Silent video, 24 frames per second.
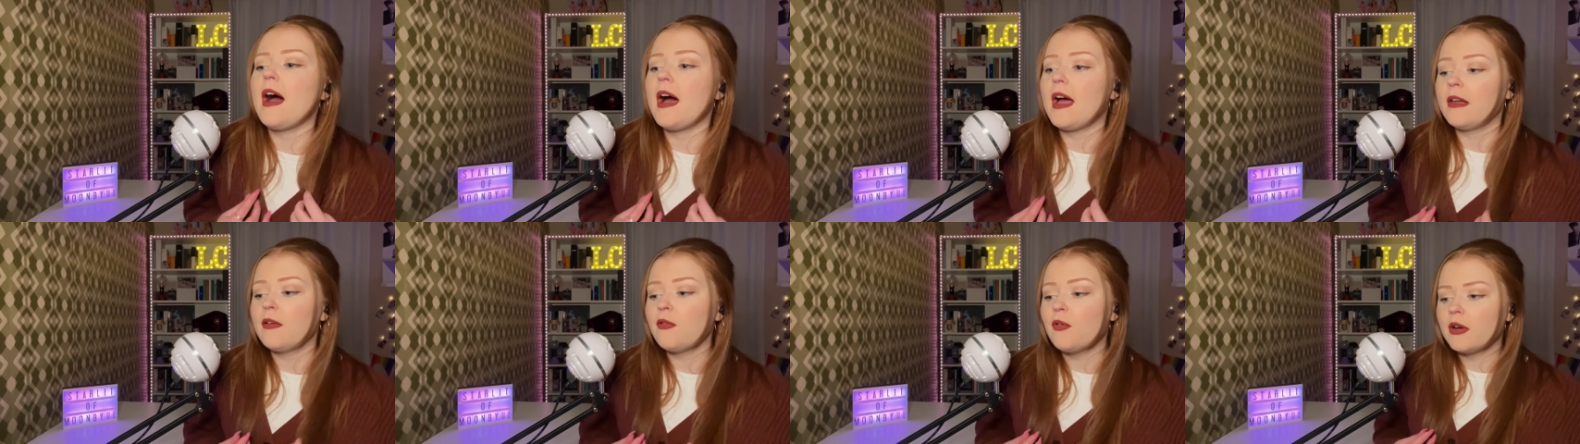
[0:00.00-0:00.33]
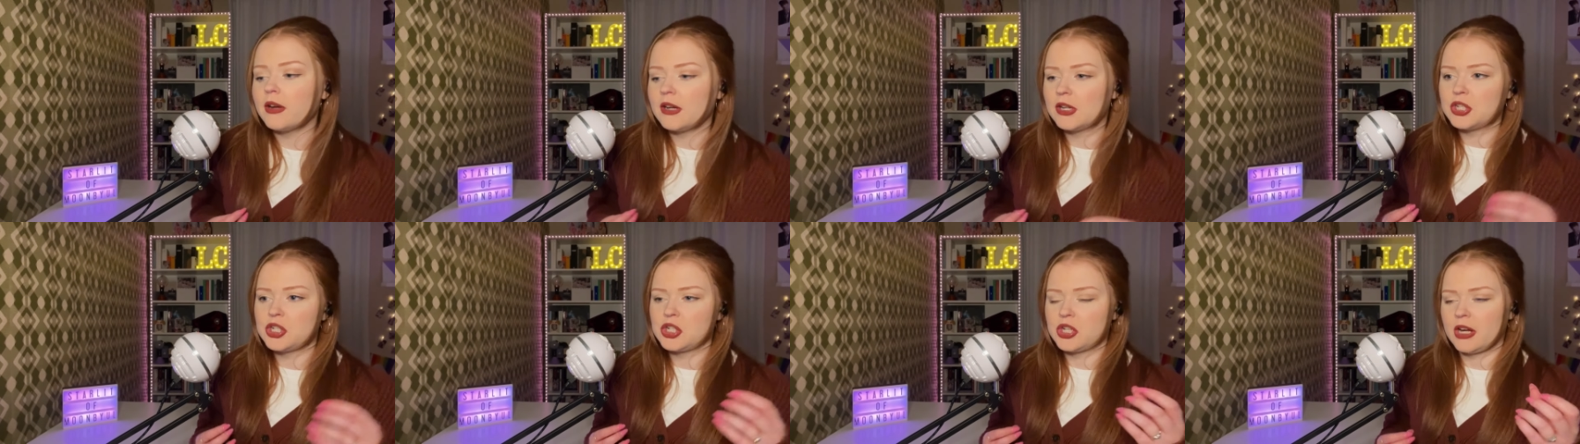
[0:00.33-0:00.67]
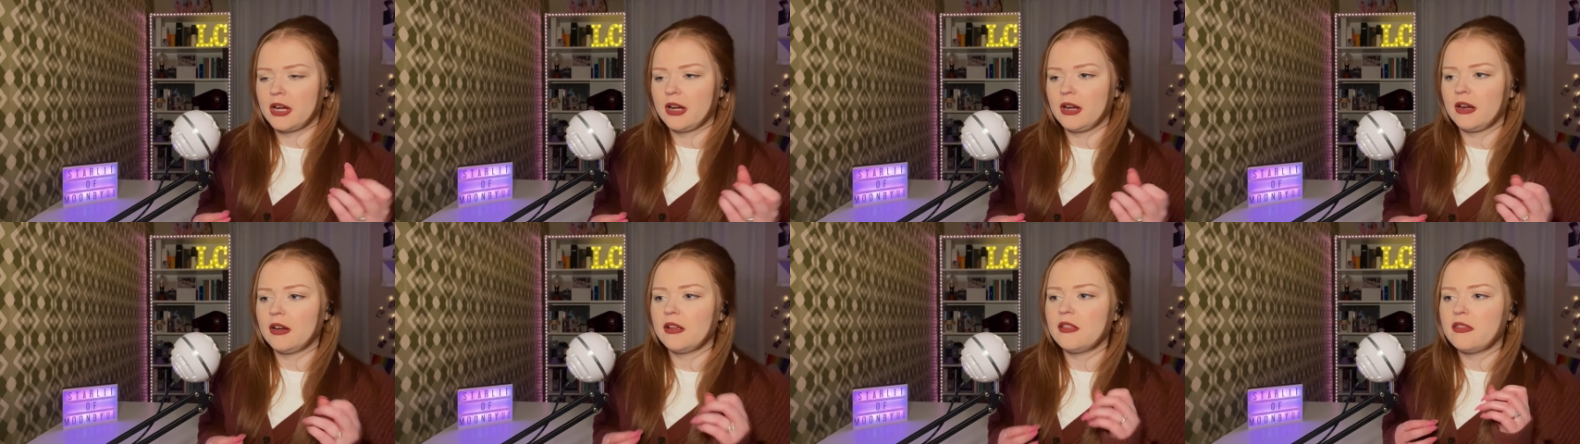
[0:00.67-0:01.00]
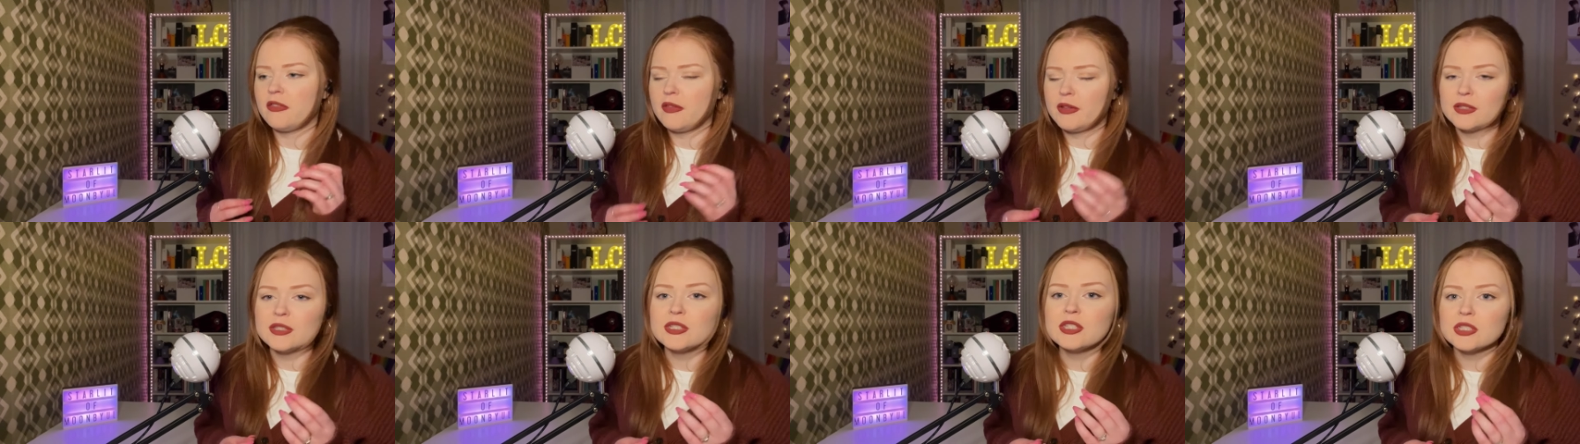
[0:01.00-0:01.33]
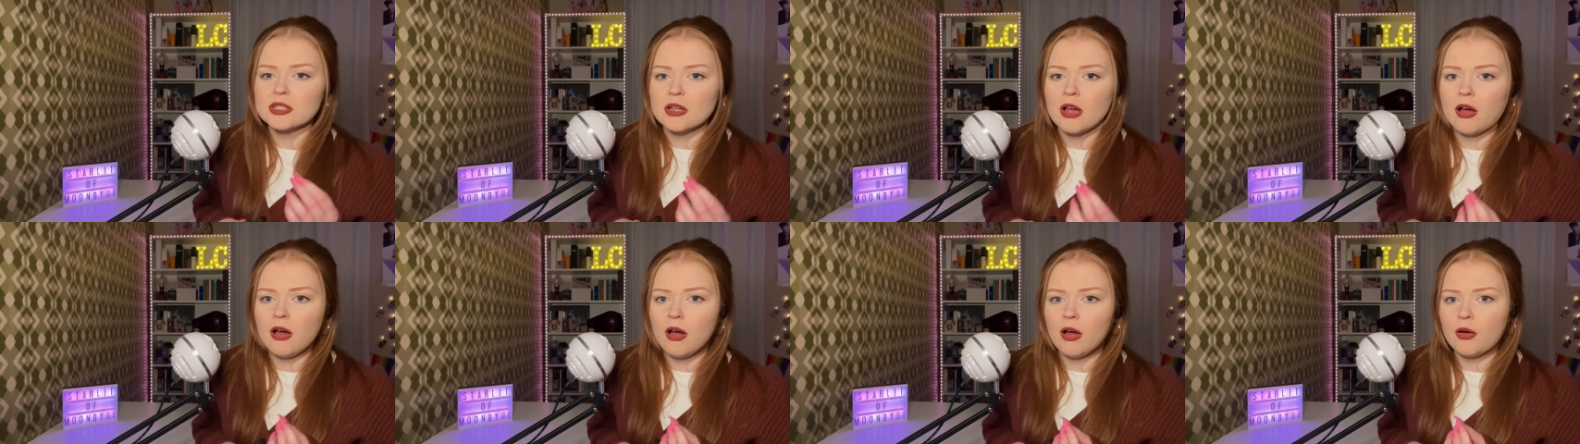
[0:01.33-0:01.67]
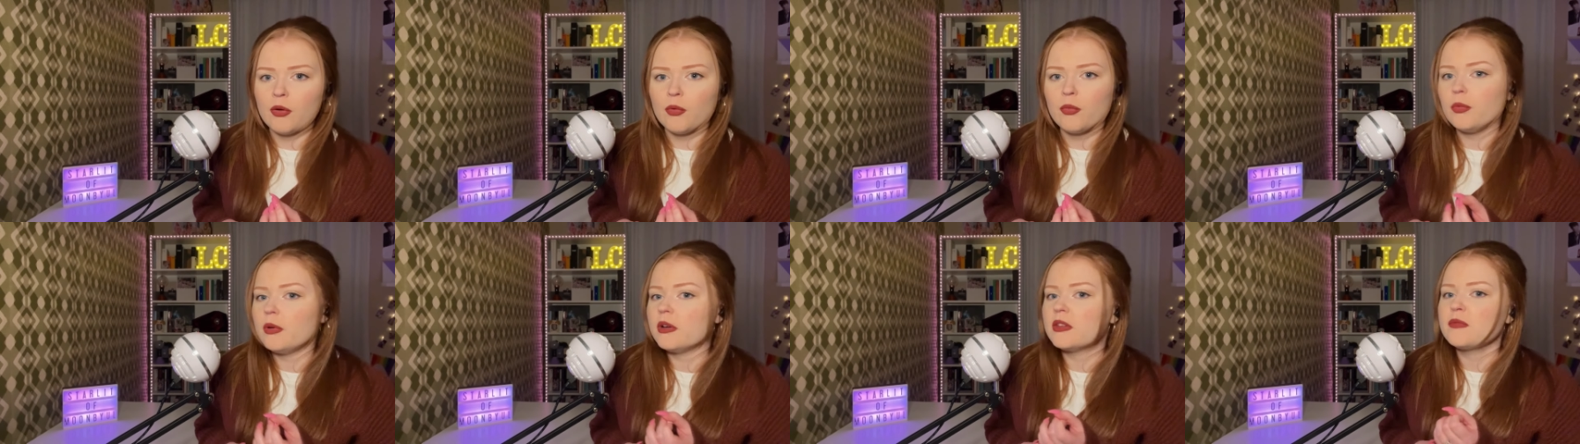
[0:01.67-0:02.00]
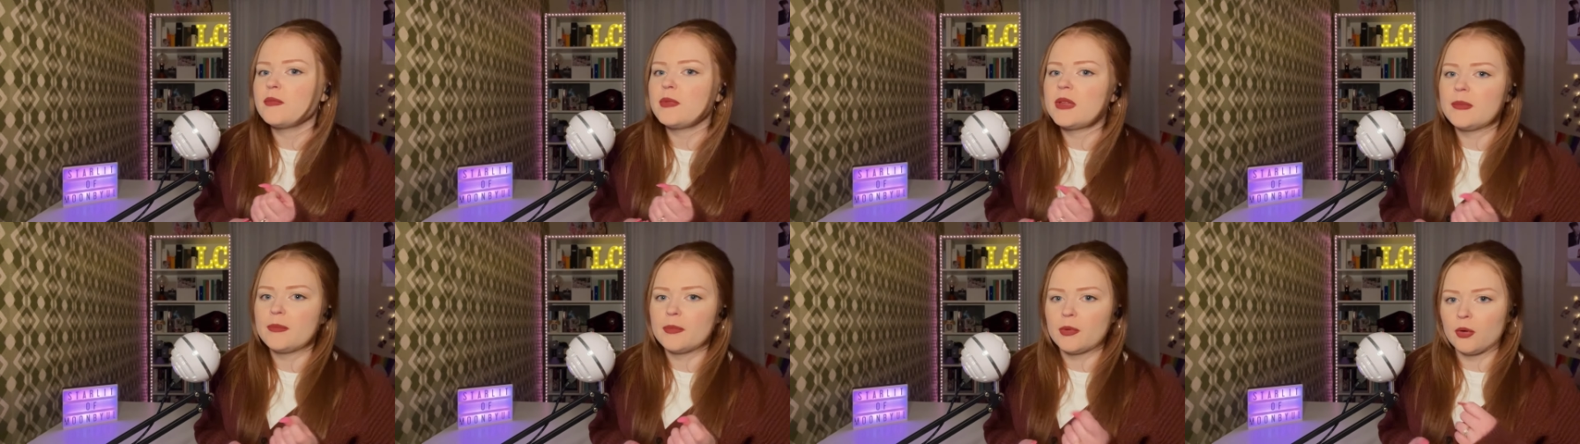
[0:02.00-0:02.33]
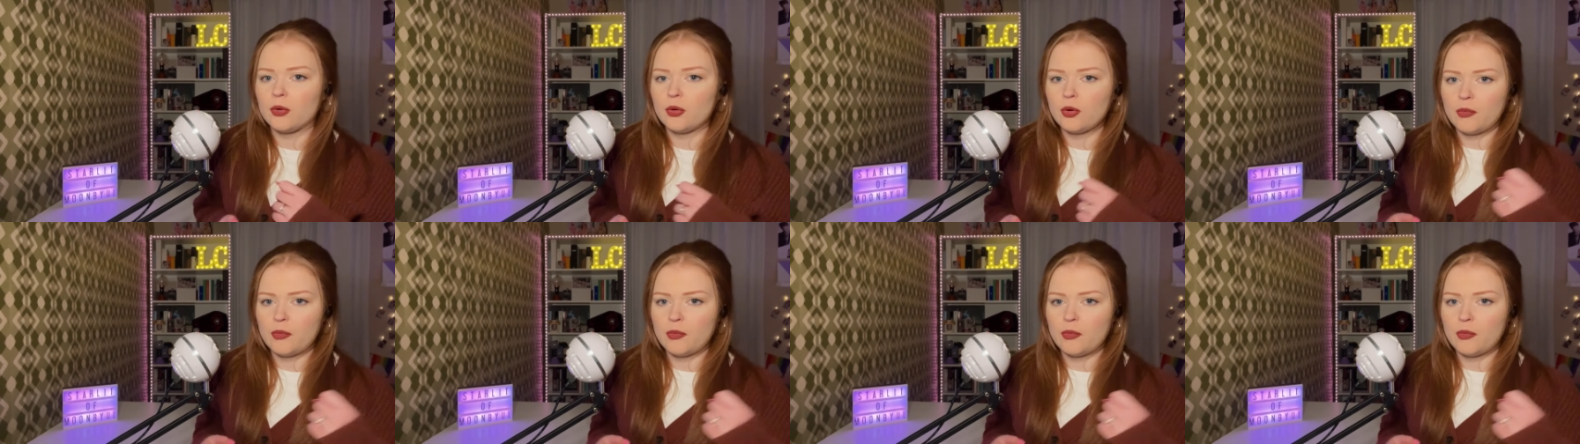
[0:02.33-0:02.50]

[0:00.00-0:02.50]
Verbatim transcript: I want to share this song with people